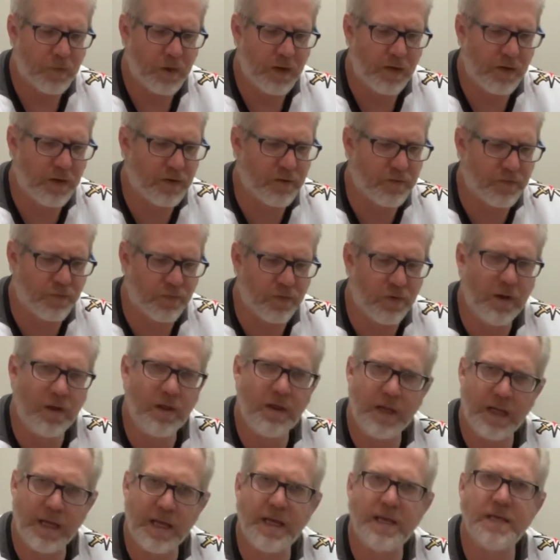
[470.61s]
think it's
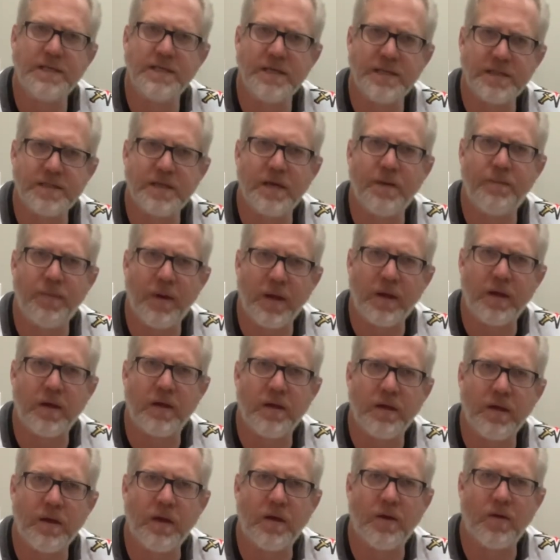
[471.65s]
really easy sipping,
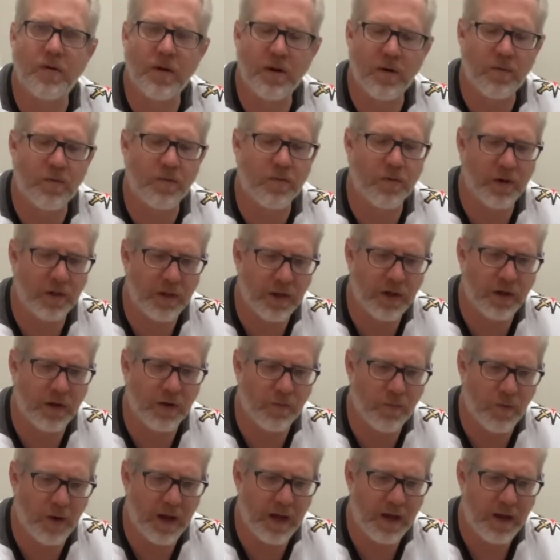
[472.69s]
in a really good way.